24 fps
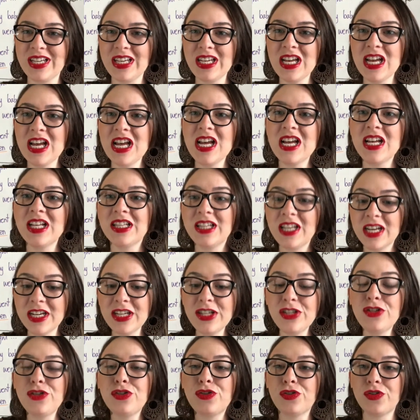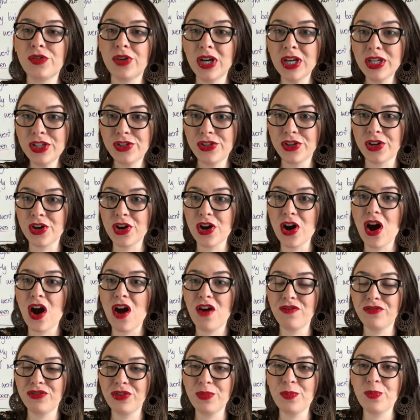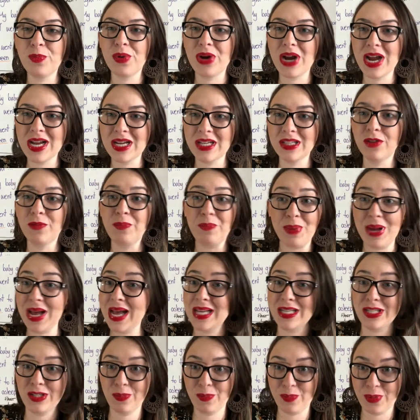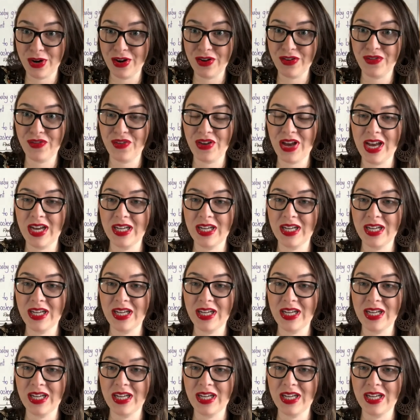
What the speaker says: the structure of the past perfect,